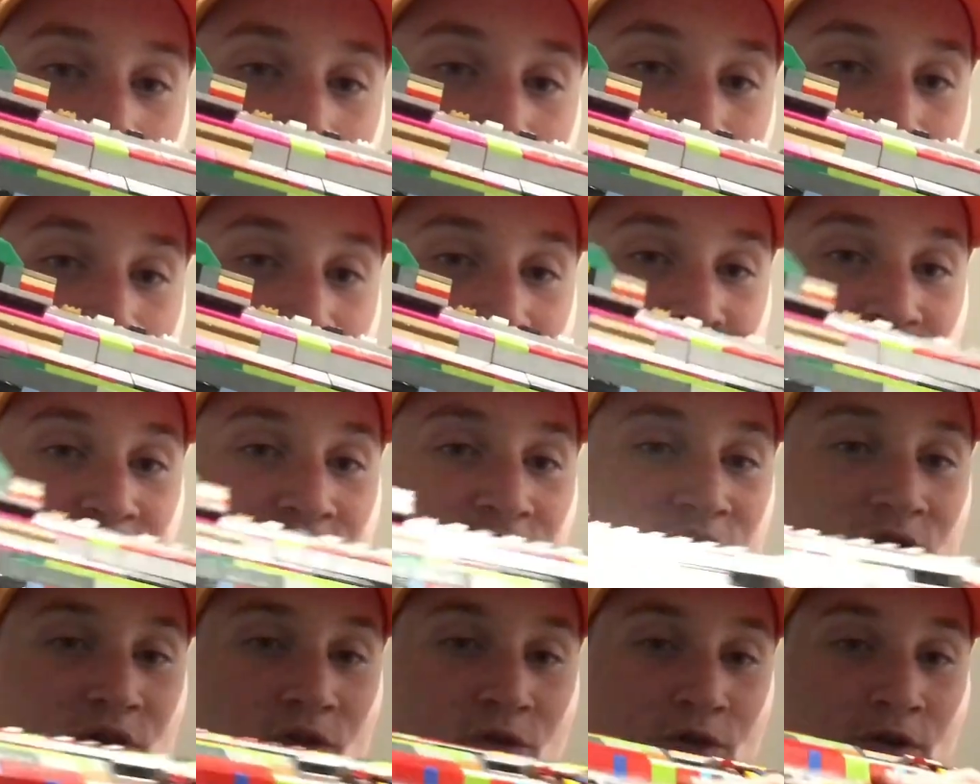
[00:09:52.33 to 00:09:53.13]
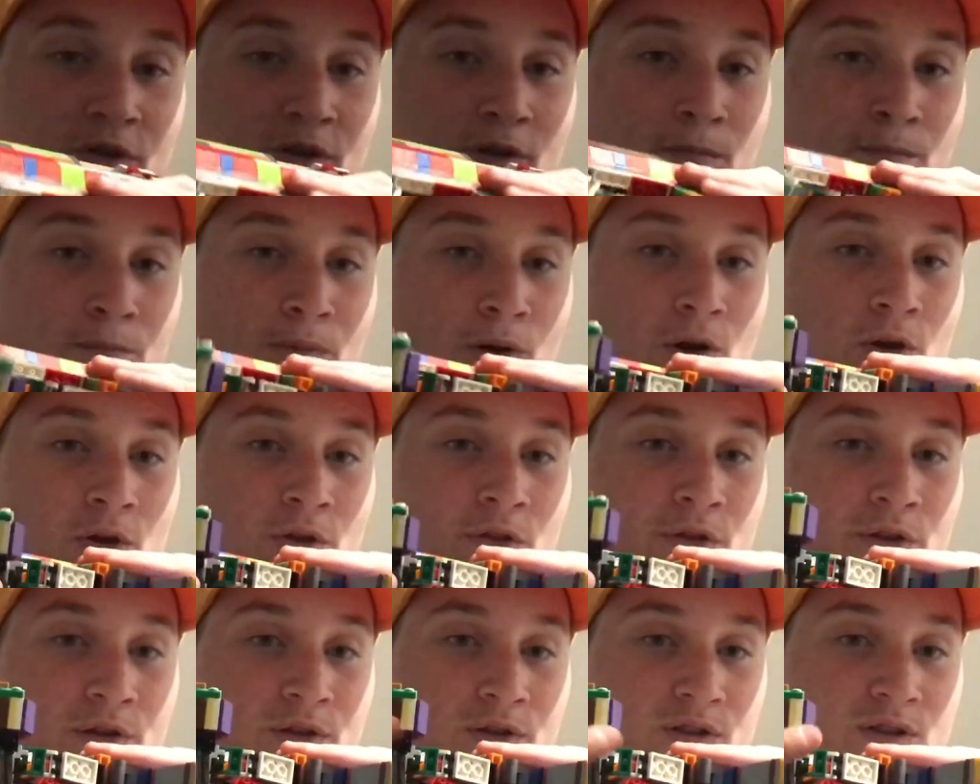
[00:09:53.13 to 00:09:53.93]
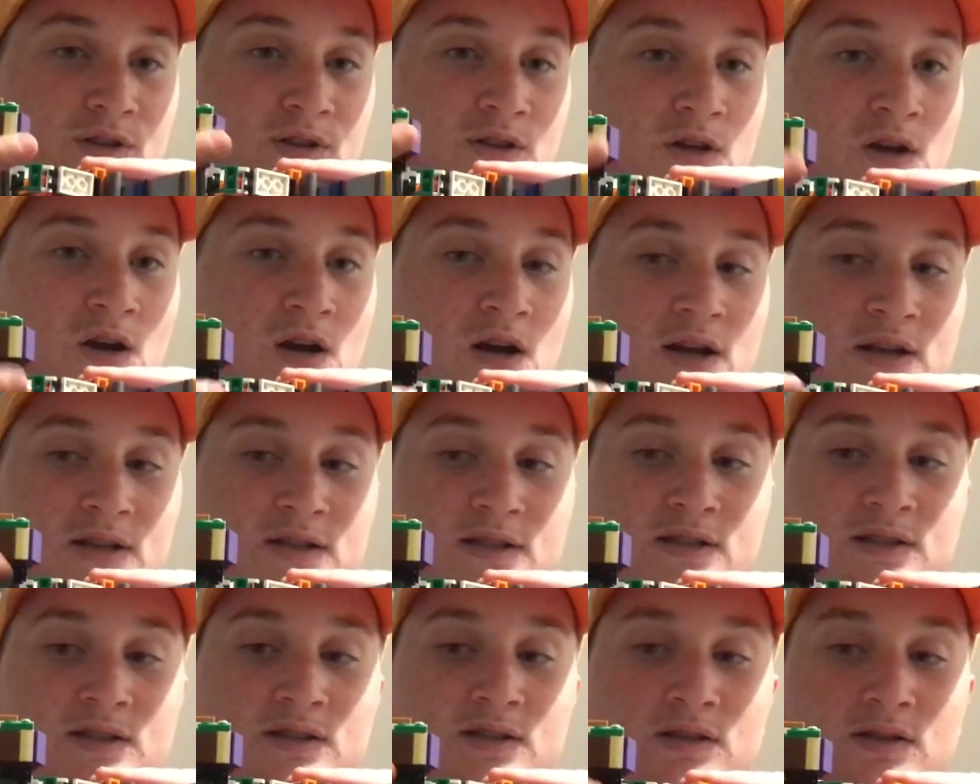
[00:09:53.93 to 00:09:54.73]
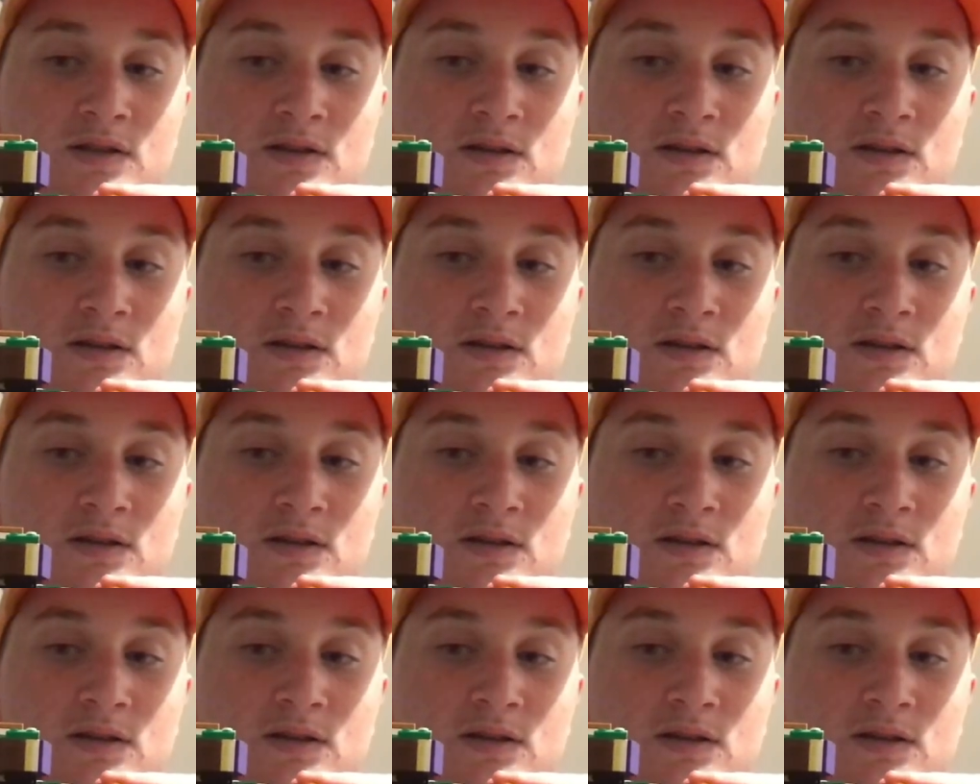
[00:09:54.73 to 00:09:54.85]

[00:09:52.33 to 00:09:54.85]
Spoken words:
ridges on both sides,